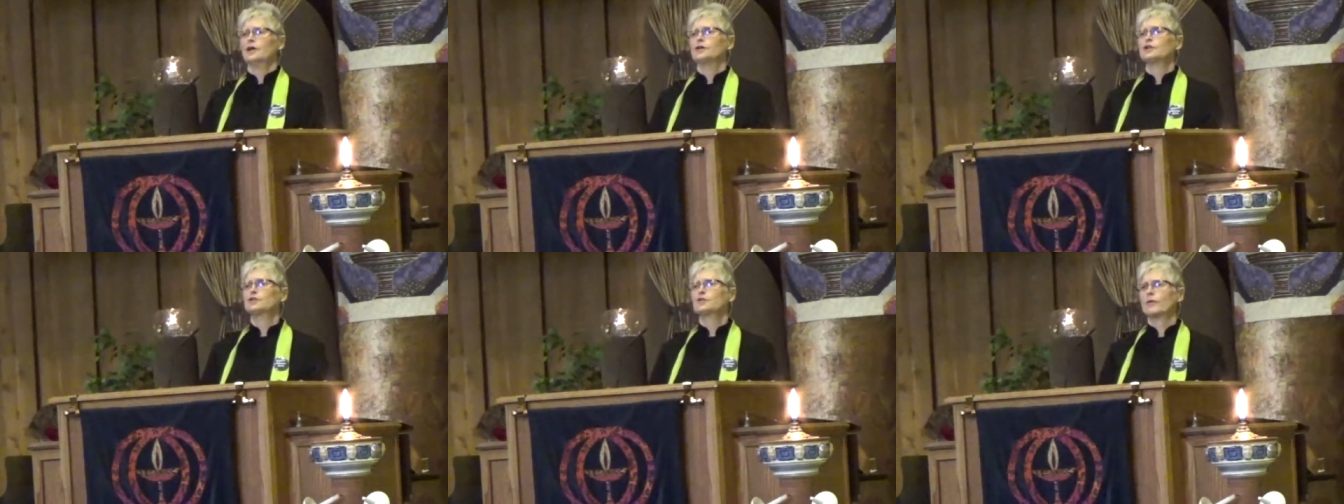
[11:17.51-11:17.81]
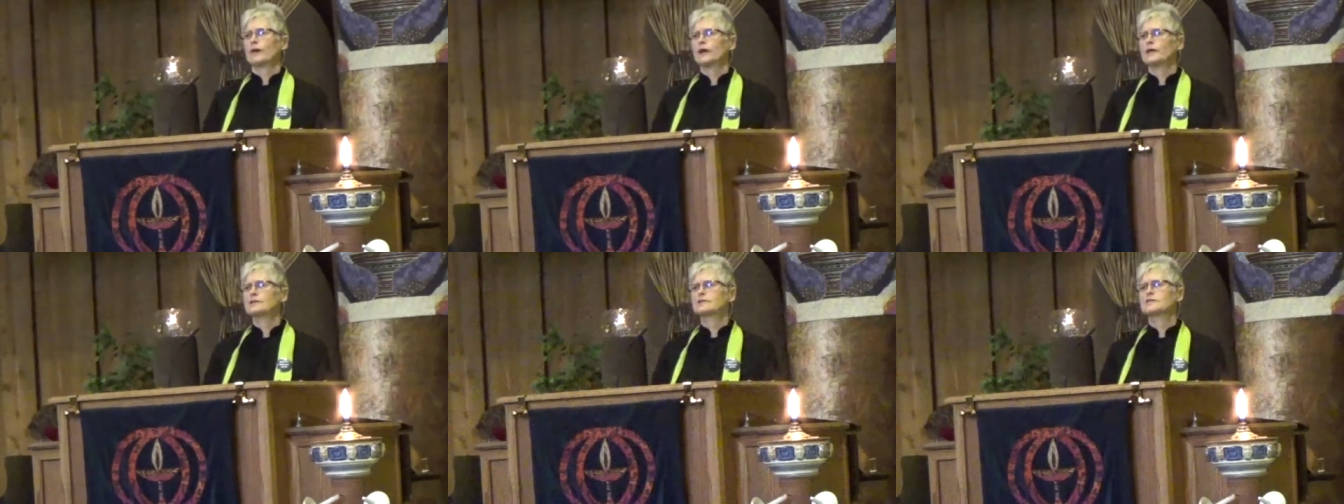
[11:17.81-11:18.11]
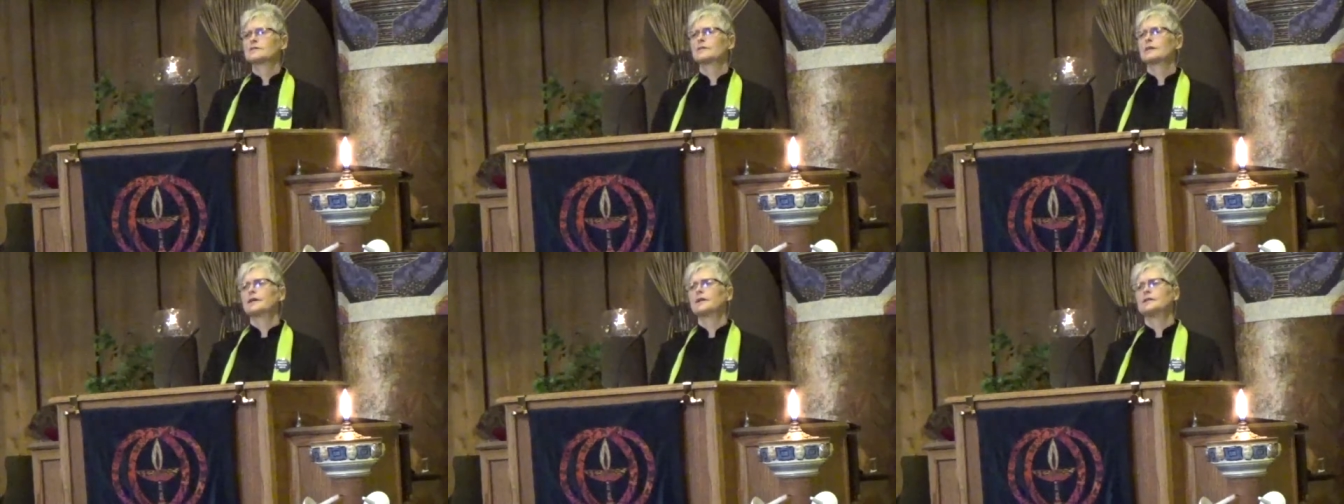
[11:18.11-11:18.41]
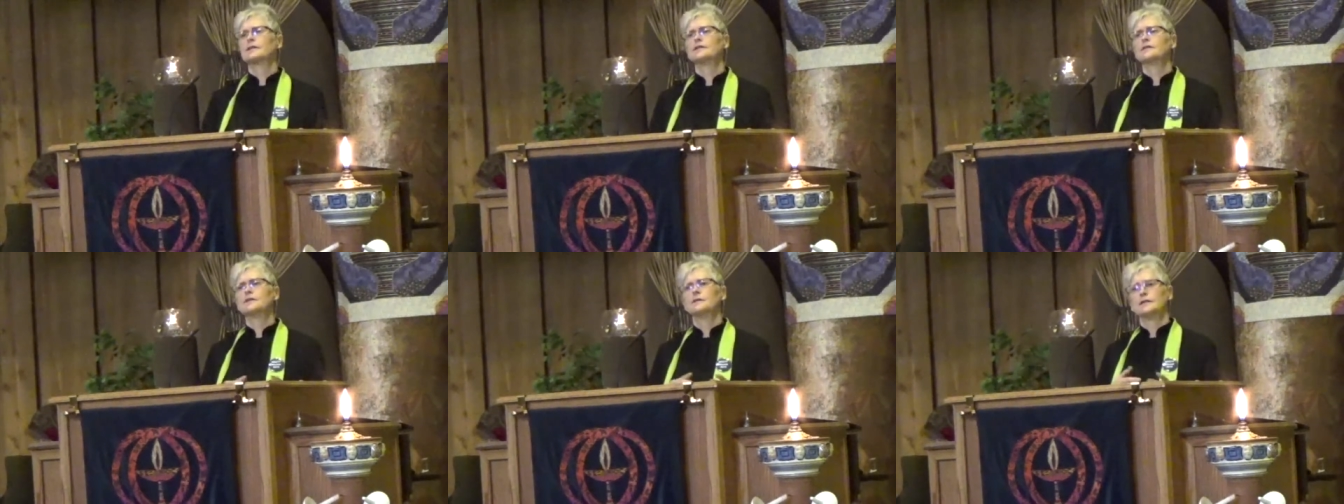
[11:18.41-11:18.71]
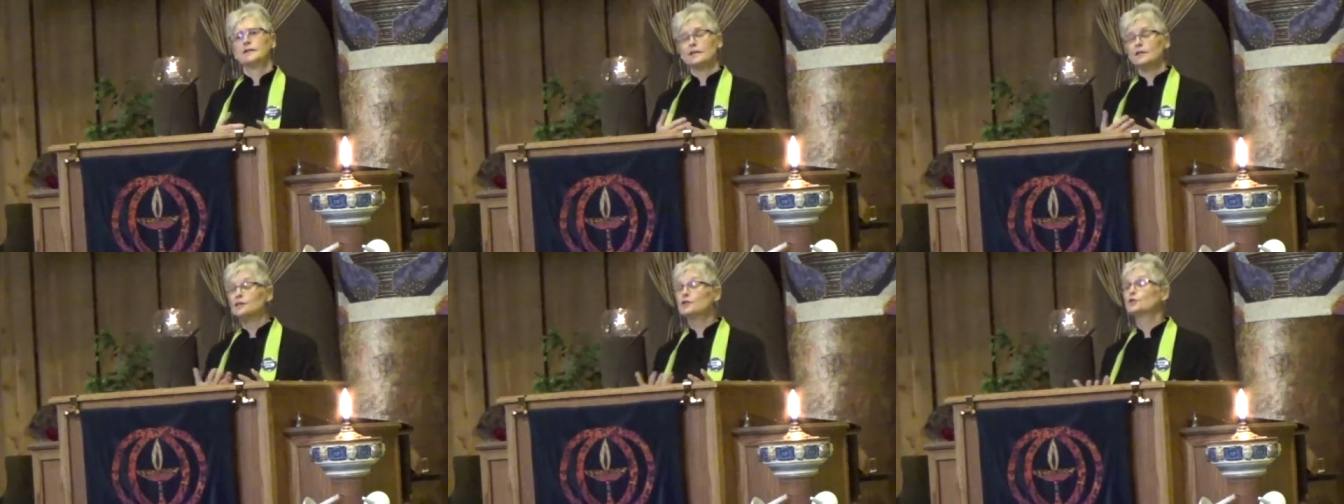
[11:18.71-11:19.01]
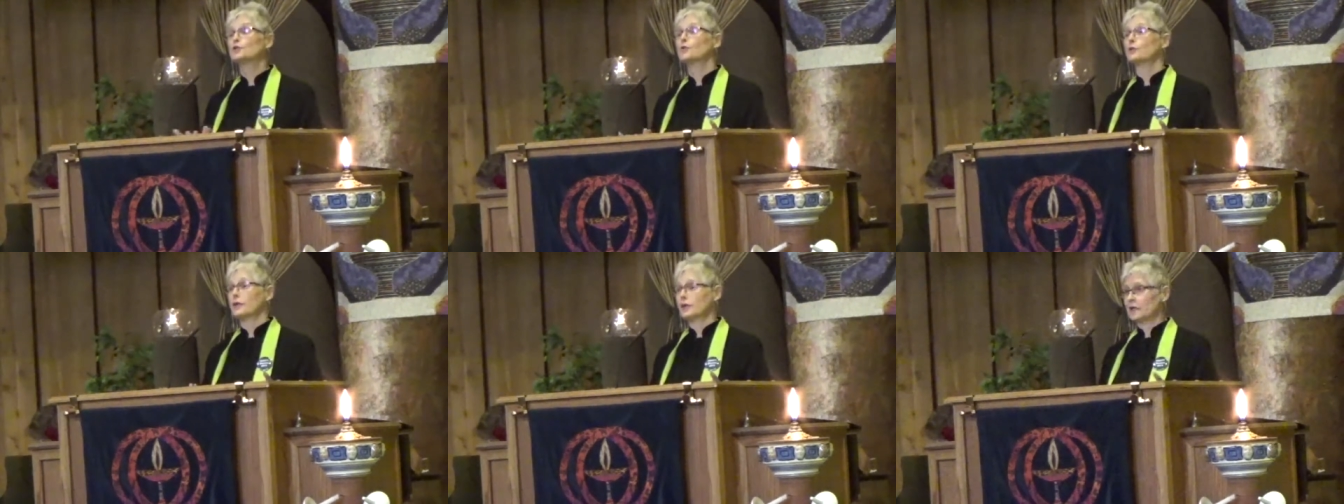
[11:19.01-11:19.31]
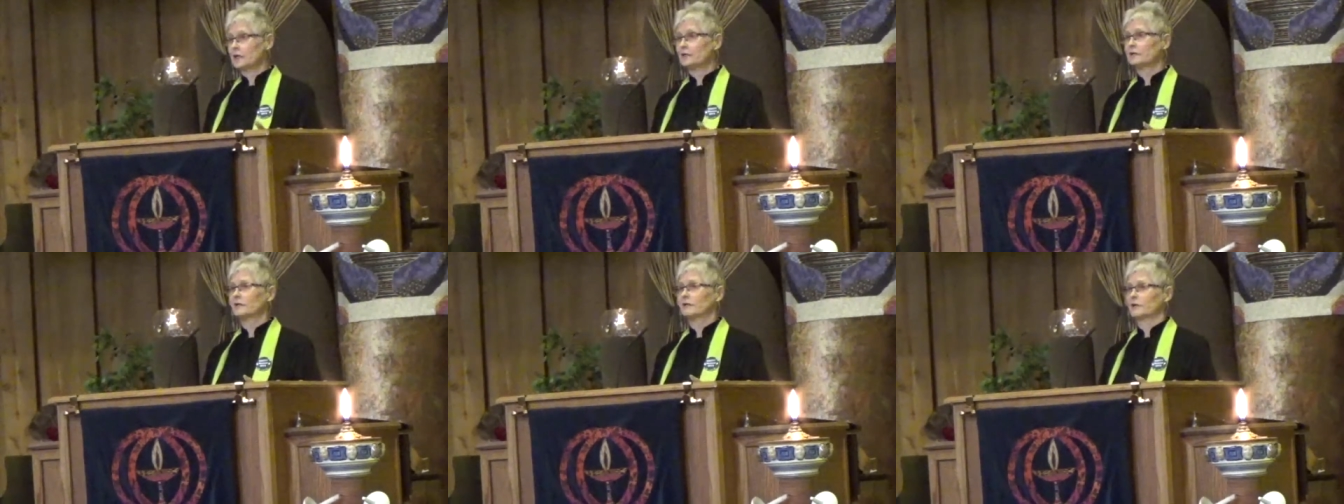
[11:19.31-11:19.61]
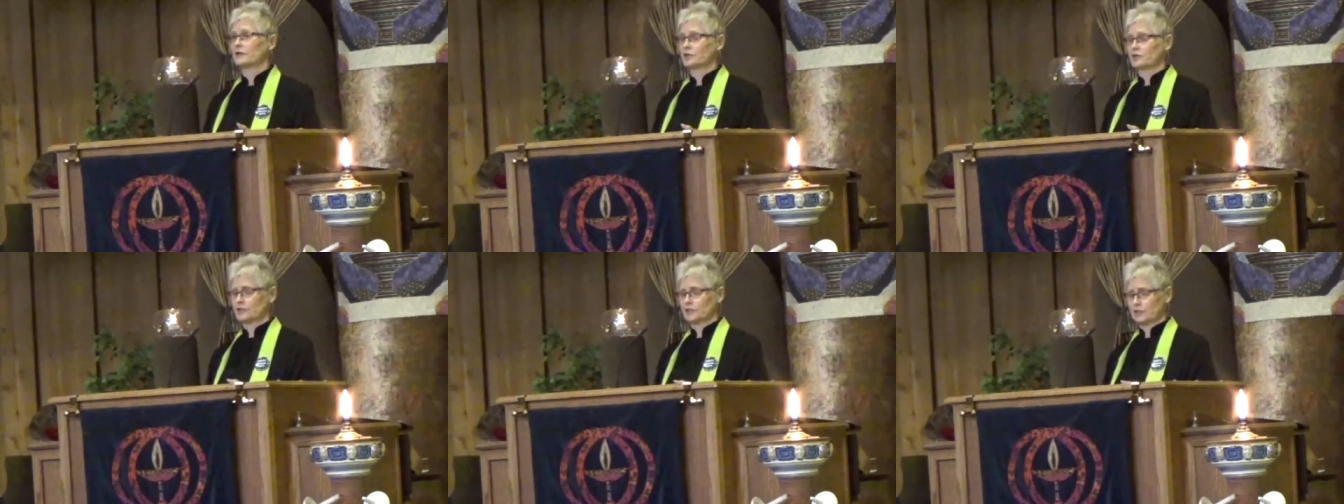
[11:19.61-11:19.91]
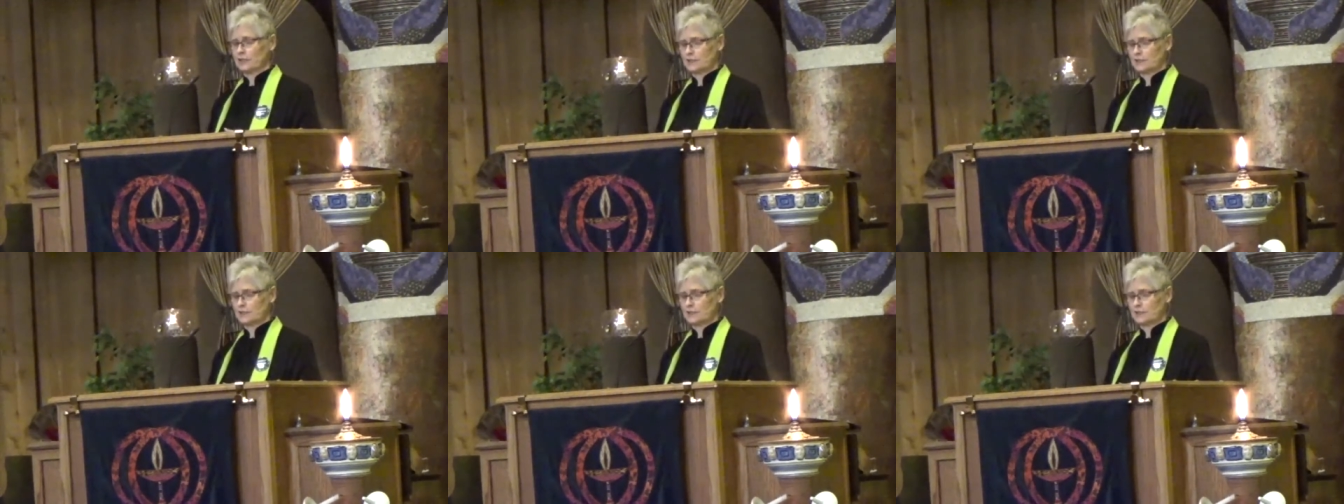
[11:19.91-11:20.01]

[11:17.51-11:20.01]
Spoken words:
Translated into English,